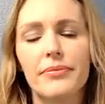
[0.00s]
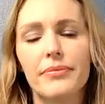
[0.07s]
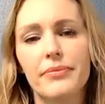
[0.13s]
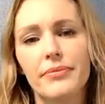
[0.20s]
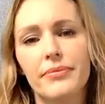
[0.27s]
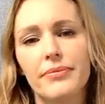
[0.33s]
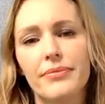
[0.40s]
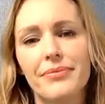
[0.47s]

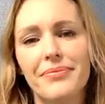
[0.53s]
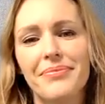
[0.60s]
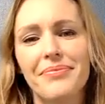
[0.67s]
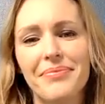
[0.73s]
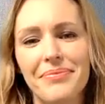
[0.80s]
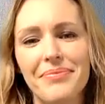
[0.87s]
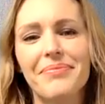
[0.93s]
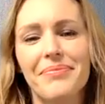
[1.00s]

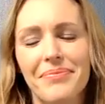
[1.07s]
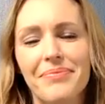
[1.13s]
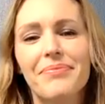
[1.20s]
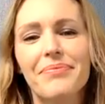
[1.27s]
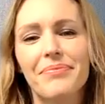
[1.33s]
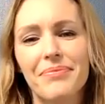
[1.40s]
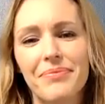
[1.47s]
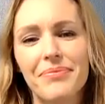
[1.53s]

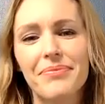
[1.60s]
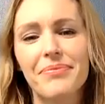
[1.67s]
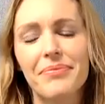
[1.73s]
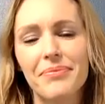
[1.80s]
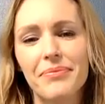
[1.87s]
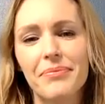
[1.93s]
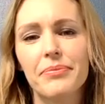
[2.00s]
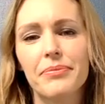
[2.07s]

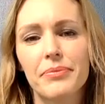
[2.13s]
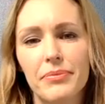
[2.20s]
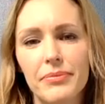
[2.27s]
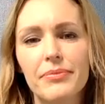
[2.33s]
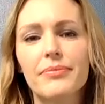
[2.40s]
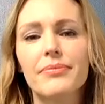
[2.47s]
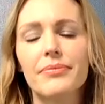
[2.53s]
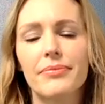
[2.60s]

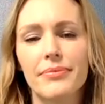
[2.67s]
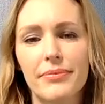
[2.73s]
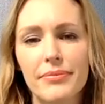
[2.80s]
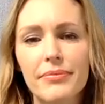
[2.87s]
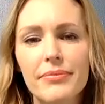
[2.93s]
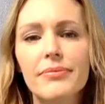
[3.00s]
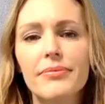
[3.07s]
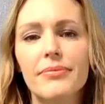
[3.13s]

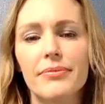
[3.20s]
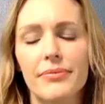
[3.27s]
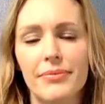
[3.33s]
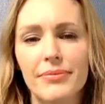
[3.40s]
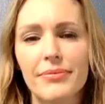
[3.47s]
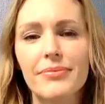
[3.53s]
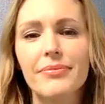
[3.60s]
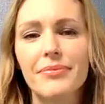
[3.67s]

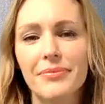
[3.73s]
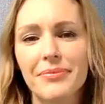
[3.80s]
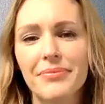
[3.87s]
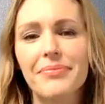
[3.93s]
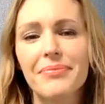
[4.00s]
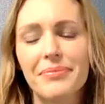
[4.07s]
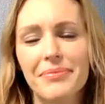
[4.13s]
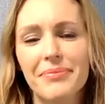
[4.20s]

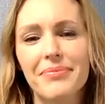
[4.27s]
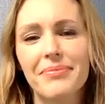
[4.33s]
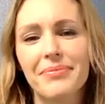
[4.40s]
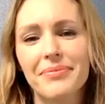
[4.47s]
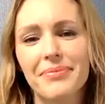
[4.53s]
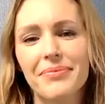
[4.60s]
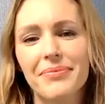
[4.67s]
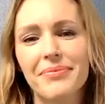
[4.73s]

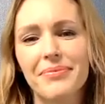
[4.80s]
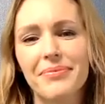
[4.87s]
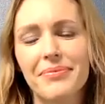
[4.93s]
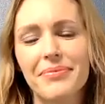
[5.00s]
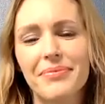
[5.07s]
(silent)